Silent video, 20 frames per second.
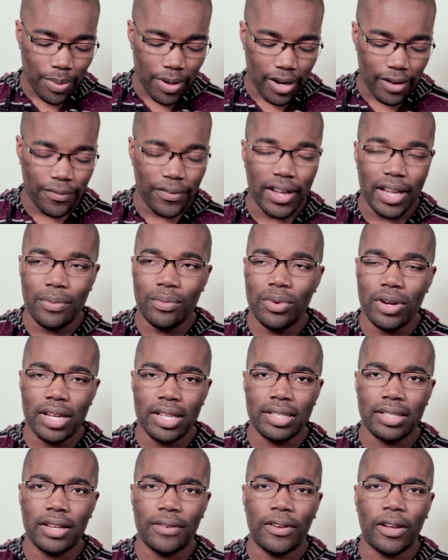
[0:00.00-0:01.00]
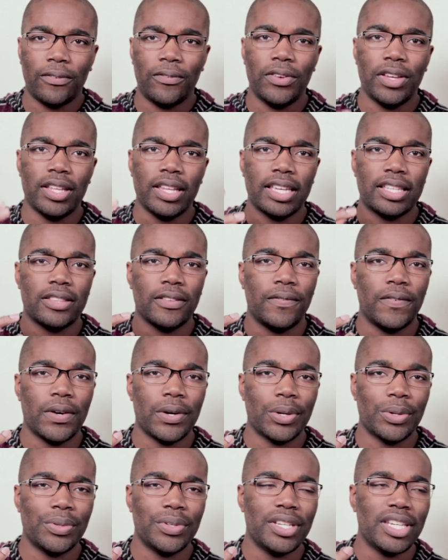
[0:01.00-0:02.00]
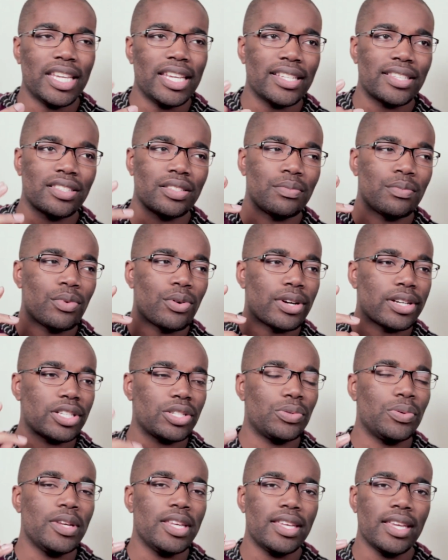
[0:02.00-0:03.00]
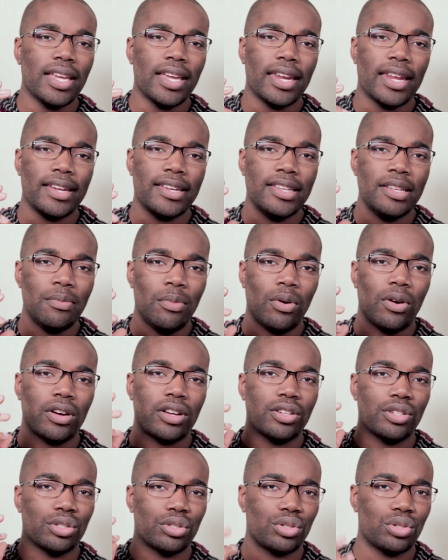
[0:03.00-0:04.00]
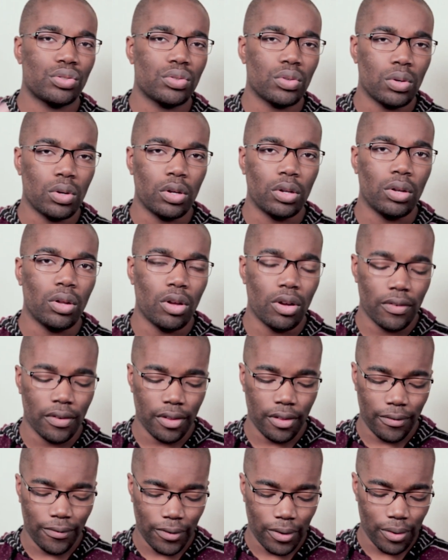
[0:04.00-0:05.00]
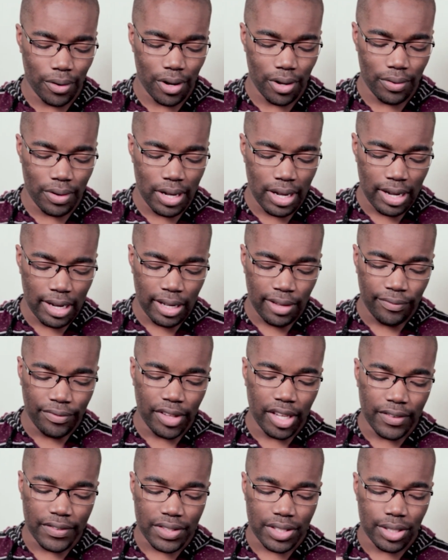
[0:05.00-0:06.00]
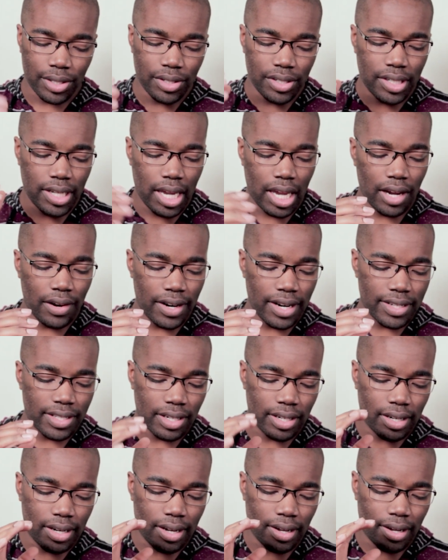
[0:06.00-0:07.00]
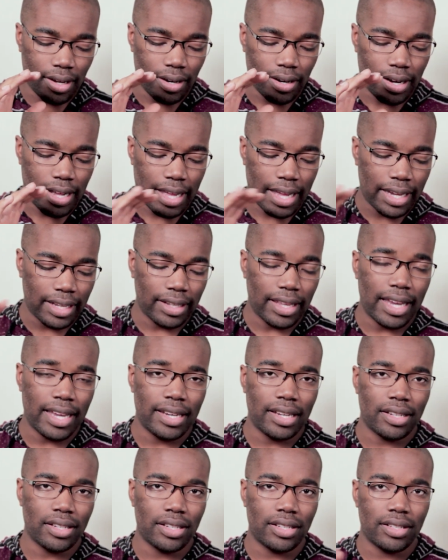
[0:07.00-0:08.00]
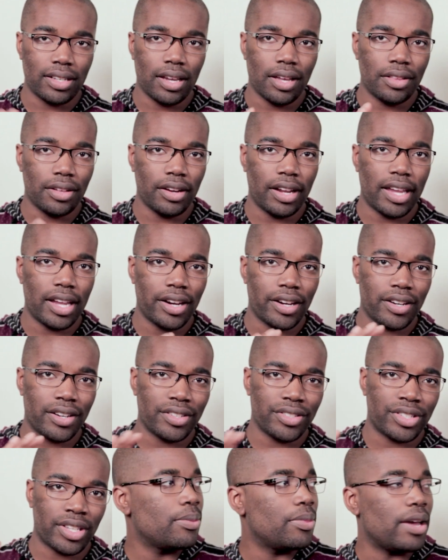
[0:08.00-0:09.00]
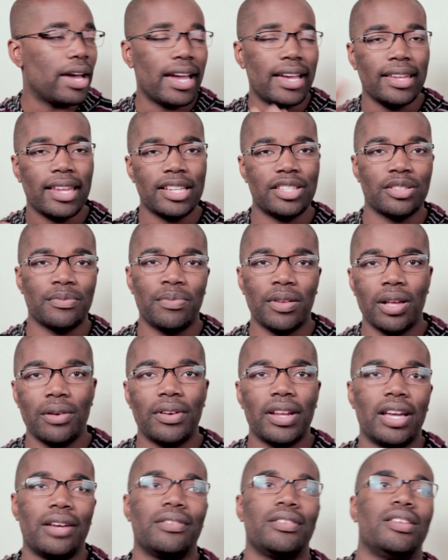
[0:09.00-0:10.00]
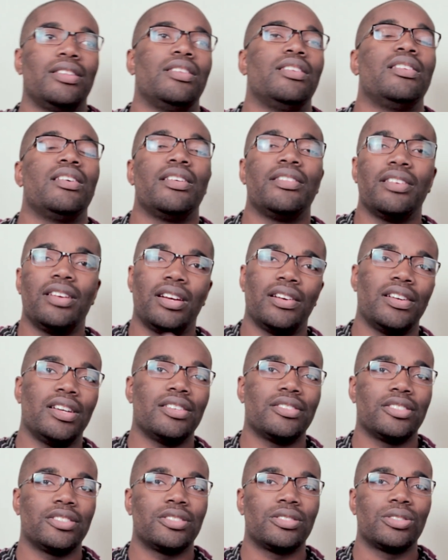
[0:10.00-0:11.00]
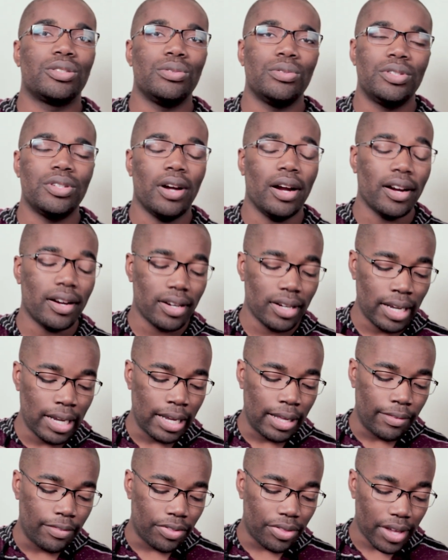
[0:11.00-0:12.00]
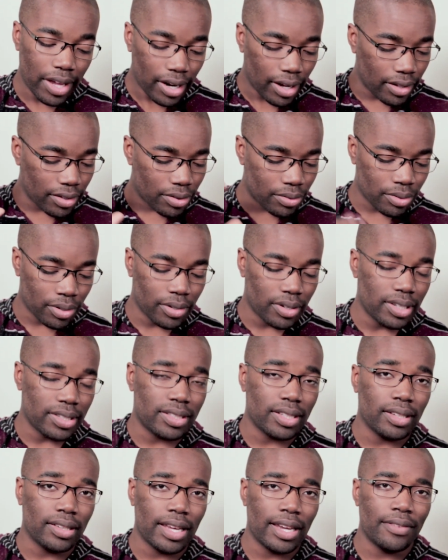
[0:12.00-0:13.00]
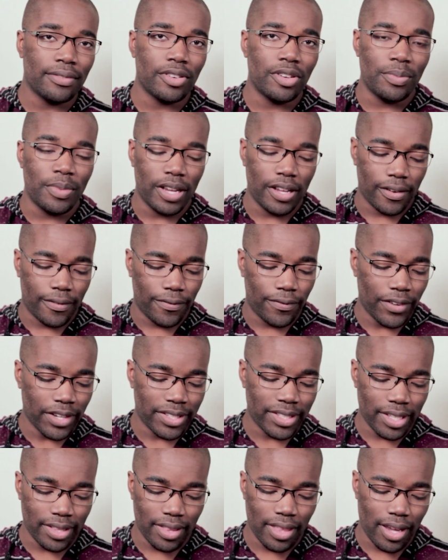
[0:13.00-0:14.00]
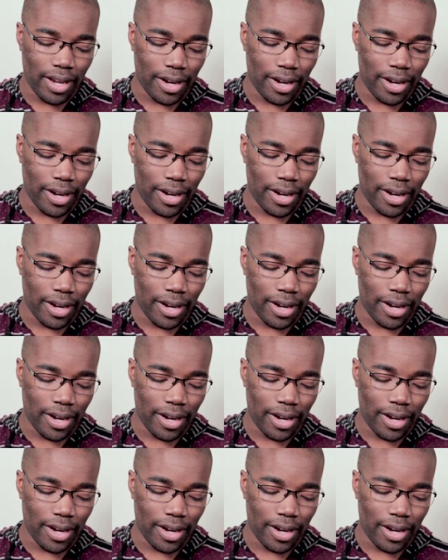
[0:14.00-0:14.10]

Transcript: But if I want, if I feel like the photo needs some more tweaking and I need more control over the photo, if certain areas are, are highlighted and other areas, the highlights are blown out and then other areas it's too dark, then I'll throw it into Lightroom and fix it